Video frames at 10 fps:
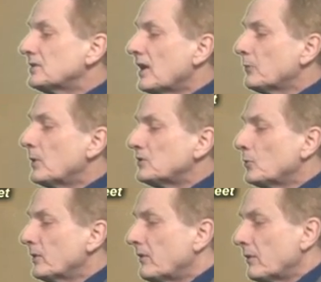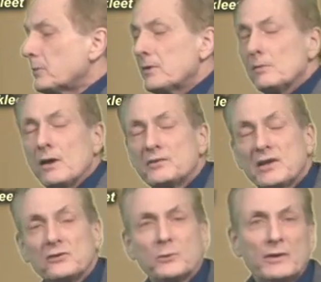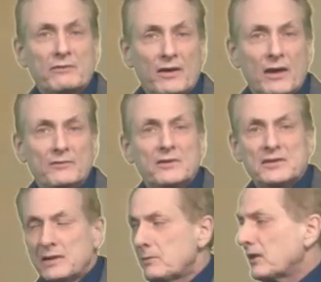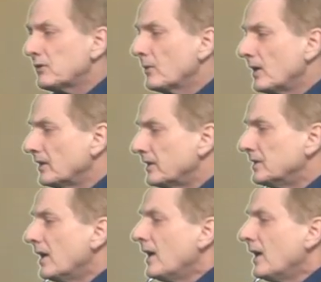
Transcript: Southwest 20 for the Pribilof, south 25, St. Matthew Island.